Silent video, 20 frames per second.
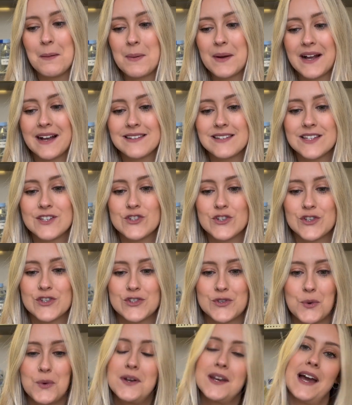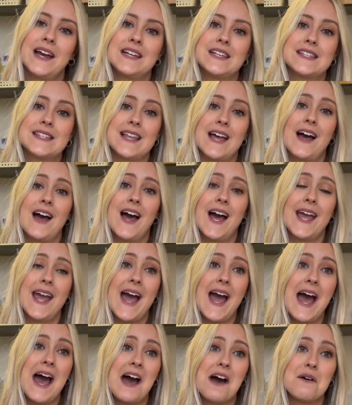because it's just so nice that I
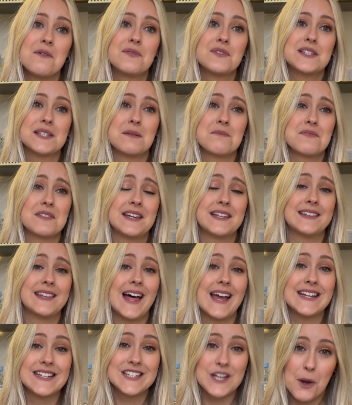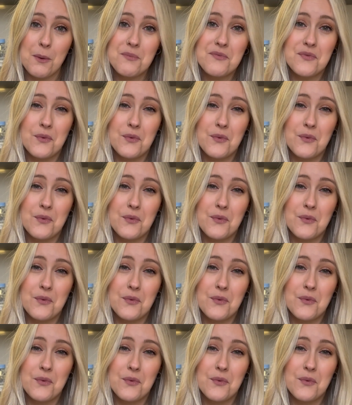have something lined up